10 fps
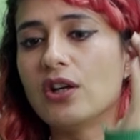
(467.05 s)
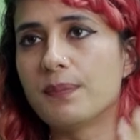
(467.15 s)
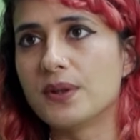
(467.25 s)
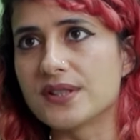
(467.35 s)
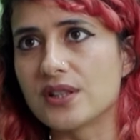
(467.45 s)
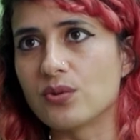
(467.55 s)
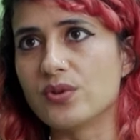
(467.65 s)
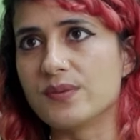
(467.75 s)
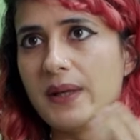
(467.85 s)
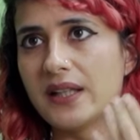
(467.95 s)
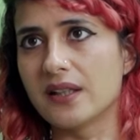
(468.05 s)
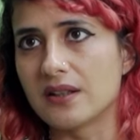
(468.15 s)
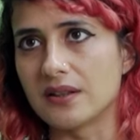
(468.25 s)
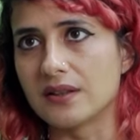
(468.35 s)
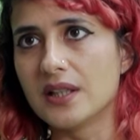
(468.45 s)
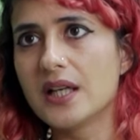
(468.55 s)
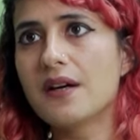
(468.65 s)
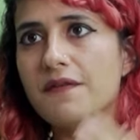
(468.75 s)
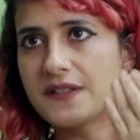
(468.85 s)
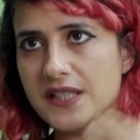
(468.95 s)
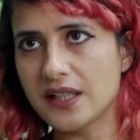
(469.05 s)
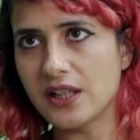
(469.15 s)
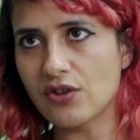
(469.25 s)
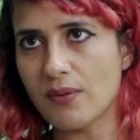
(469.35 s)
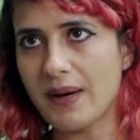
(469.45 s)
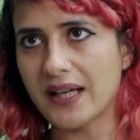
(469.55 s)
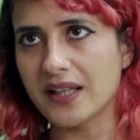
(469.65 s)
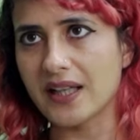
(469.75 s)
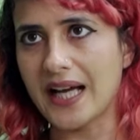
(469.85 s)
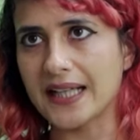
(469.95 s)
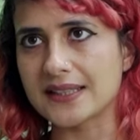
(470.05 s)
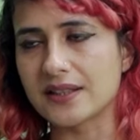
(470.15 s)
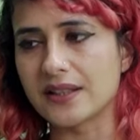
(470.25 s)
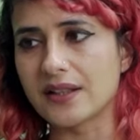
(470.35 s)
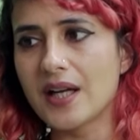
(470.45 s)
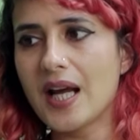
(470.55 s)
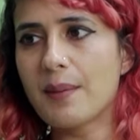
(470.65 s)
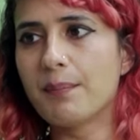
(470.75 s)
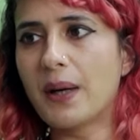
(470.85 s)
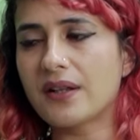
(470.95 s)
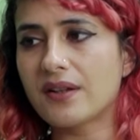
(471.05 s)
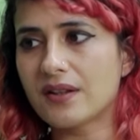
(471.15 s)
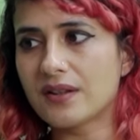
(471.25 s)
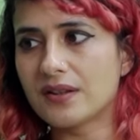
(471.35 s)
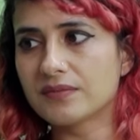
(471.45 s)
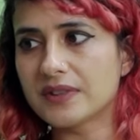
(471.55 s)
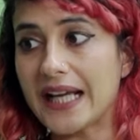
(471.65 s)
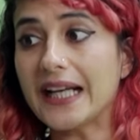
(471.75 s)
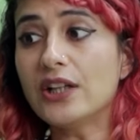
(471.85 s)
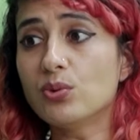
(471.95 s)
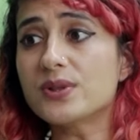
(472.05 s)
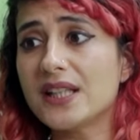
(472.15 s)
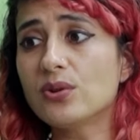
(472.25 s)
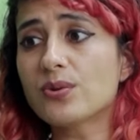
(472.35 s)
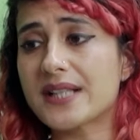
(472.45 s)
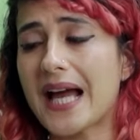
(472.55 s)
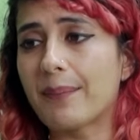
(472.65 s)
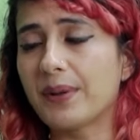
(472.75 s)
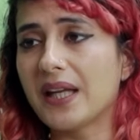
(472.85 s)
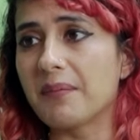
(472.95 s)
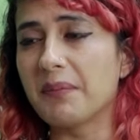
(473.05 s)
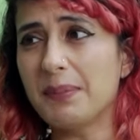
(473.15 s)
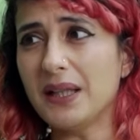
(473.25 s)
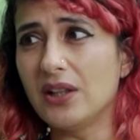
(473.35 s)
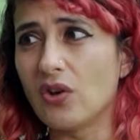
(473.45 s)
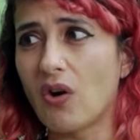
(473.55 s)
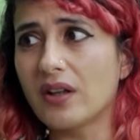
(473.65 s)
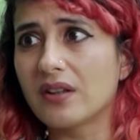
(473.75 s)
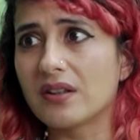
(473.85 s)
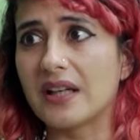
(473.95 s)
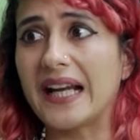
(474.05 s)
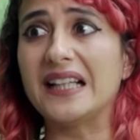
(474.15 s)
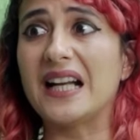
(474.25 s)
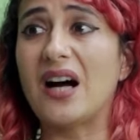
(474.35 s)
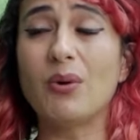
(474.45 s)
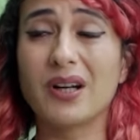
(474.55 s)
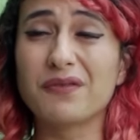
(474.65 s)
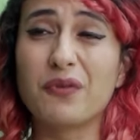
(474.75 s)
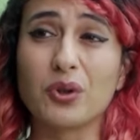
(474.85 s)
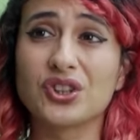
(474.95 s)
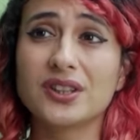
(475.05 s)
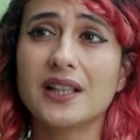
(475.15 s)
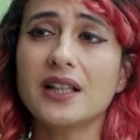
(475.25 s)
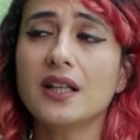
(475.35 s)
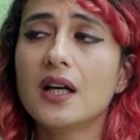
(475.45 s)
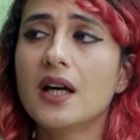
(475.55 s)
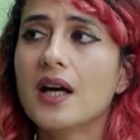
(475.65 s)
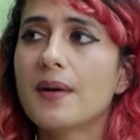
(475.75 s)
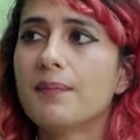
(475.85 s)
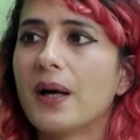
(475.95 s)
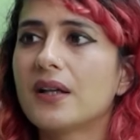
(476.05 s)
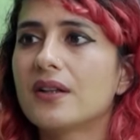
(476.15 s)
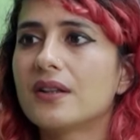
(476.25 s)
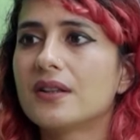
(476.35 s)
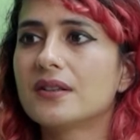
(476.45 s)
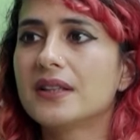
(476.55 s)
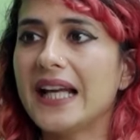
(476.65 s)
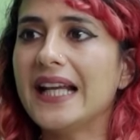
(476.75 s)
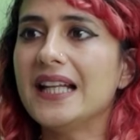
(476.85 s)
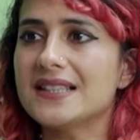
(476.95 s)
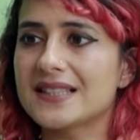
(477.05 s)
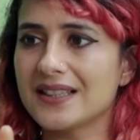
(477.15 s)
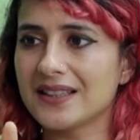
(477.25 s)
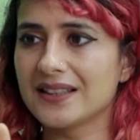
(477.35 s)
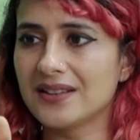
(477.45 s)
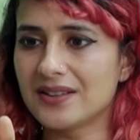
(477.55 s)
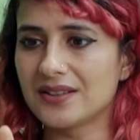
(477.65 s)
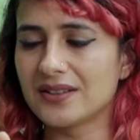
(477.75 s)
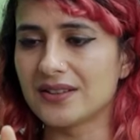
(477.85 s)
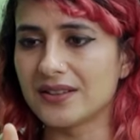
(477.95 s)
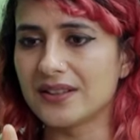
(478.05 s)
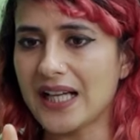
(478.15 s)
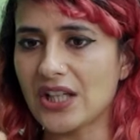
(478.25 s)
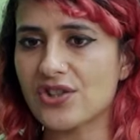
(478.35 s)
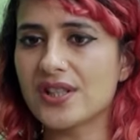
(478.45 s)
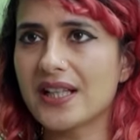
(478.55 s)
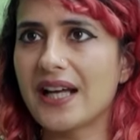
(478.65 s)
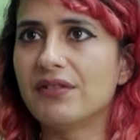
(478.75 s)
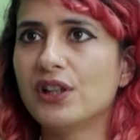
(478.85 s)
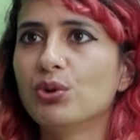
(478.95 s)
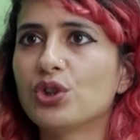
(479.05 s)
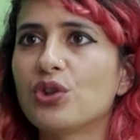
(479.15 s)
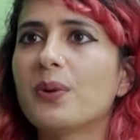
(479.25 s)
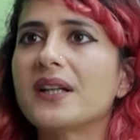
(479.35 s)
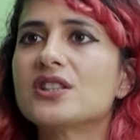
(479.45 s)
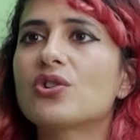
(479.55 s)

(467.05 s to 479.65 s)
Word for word: of a person who's been in a physically traumatic accident but um, and i do see those happening maybe not right now unfortunately but uh, the, it is the natural evolution of where this